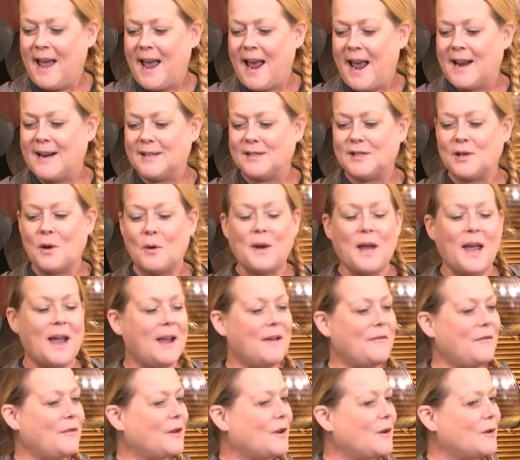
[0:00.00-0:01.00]
And it's okay
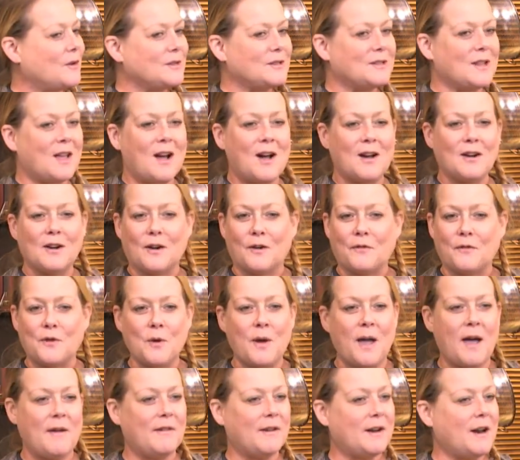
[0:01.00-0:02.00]
if it goes longer. If
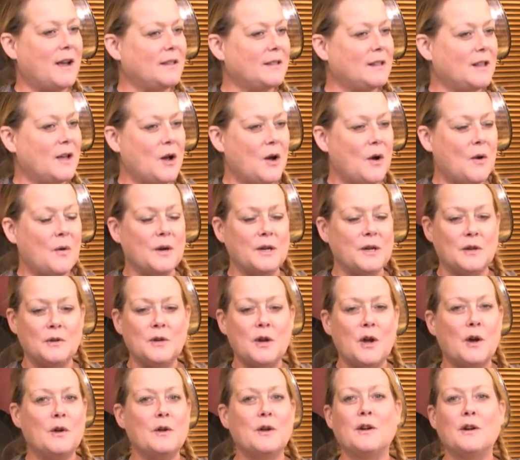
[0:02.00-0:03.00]
you have it on low and you
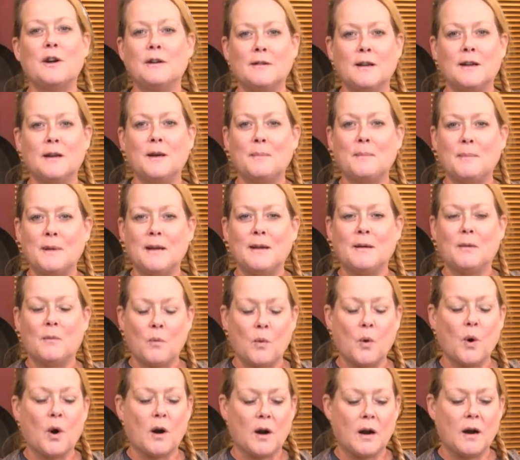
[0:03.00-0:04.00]
know you're going to be at
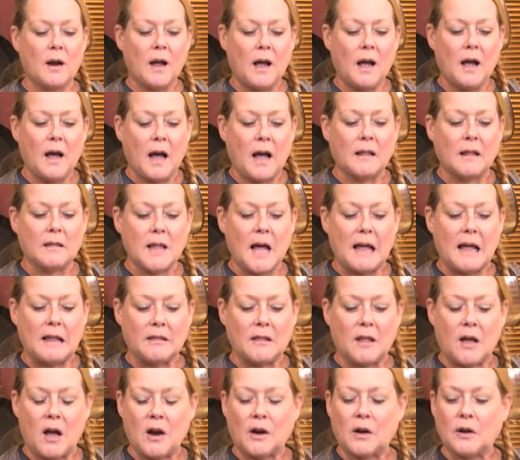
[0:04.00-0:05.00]
work a lot
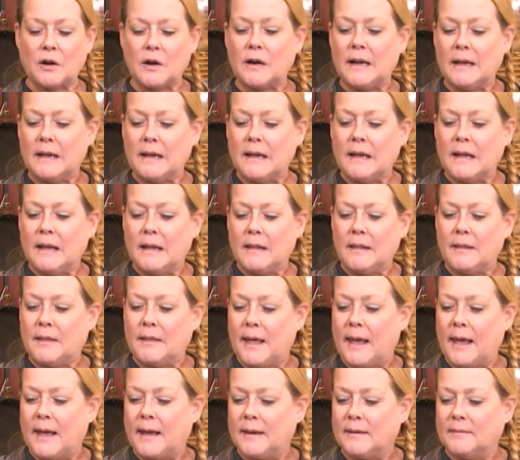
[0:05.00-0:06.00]
longer,
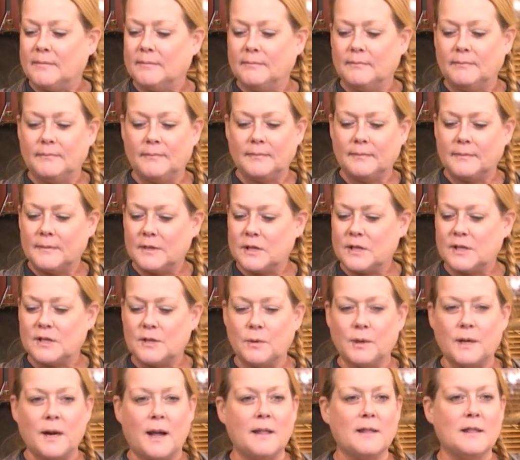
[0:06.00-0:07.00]
then just
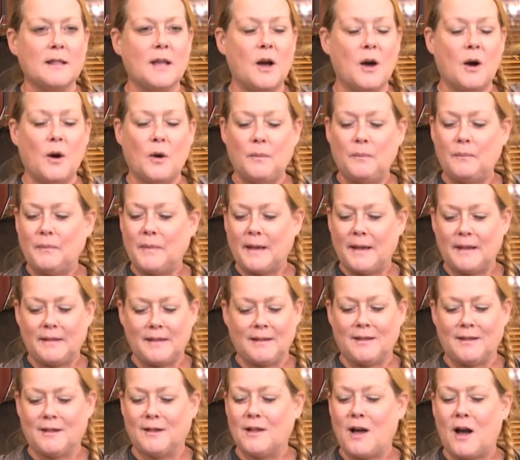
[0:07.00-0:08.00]
do it on low.
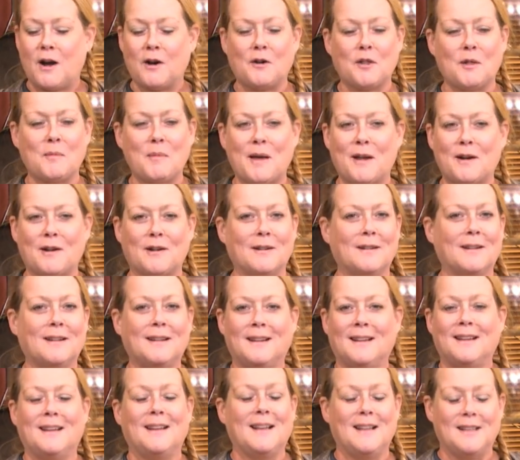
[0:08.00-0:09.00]
The longer the better.
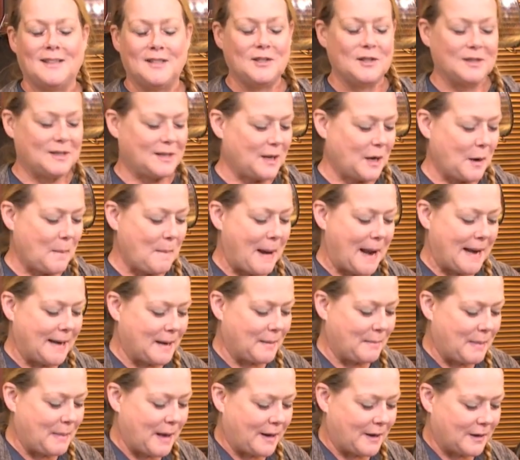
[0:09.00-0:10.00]
It's just going to make
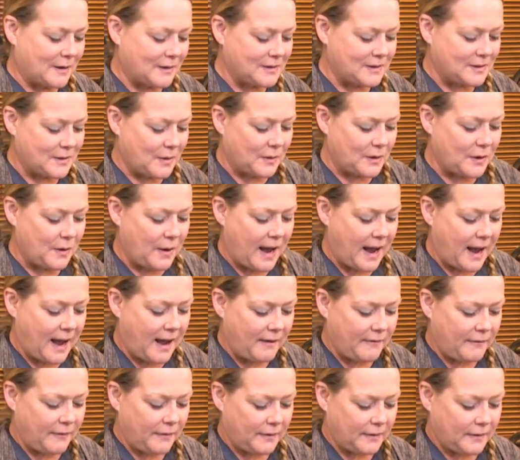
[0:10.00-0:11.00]
it better. So you
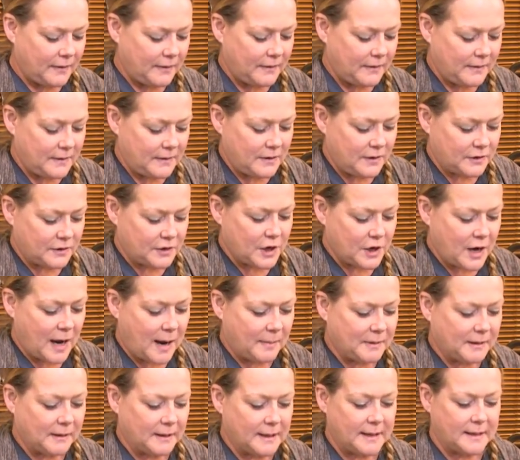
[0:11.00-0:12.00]
have your
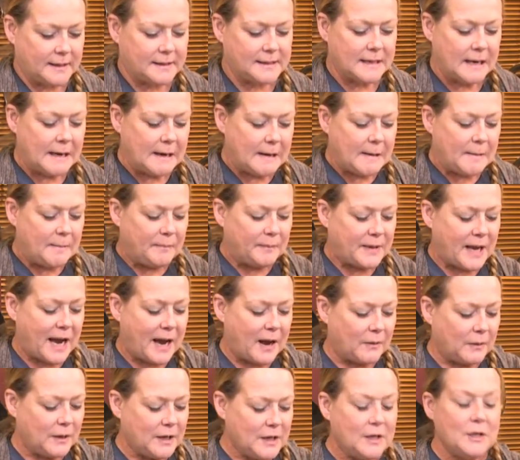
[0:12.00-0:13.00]
chopped leeks.
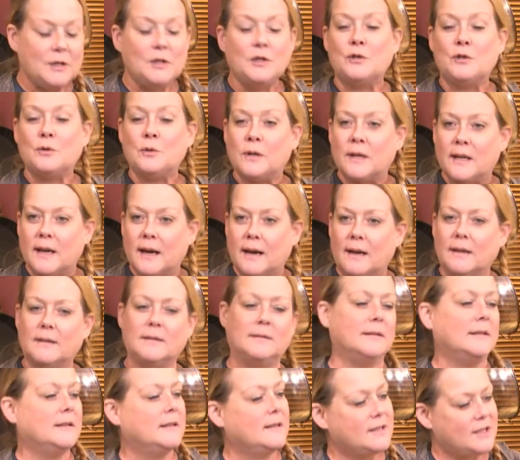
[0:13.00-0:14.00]
Now, Julia
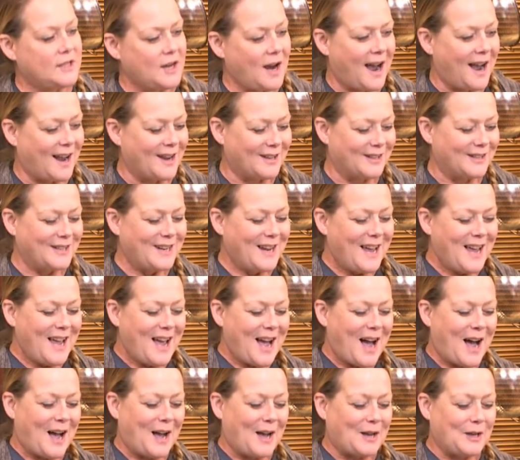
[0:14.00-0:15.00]
Child
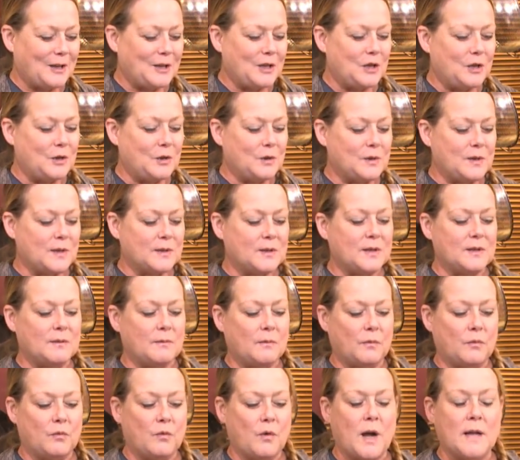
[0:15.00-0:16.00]

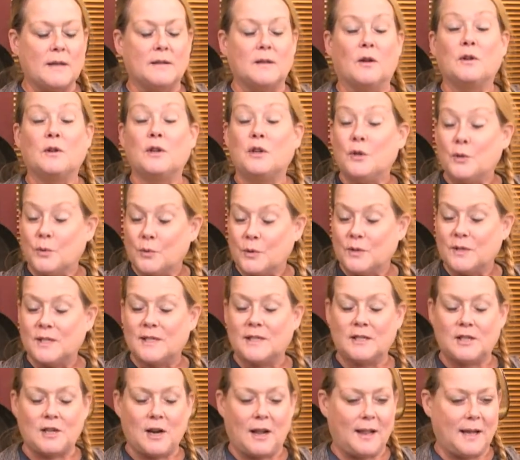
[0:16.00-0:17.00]
used,
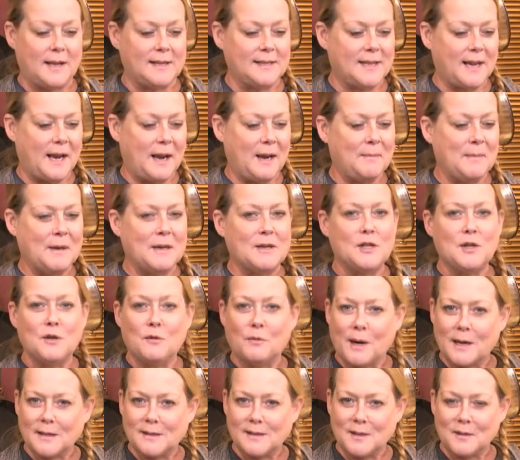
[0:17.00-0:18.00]
shall I say, may she
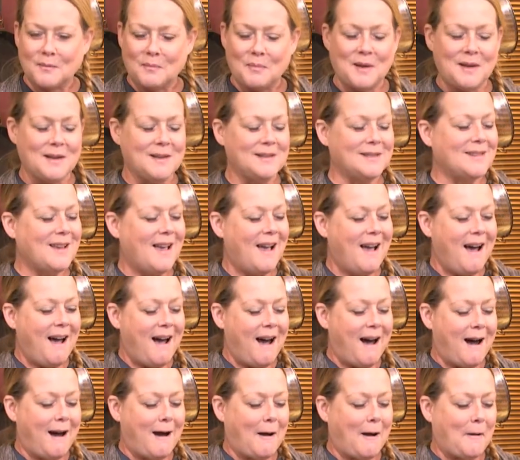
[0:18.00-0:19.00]
rest in peace,
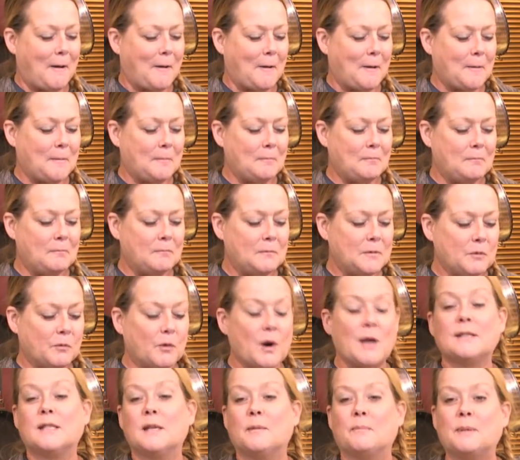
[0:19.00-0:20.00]

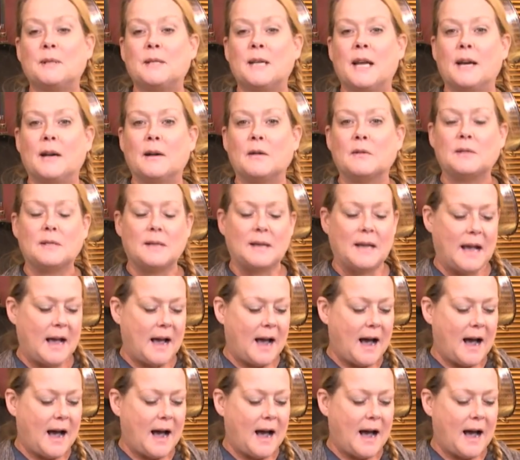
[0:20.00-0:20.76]
russet potatoes.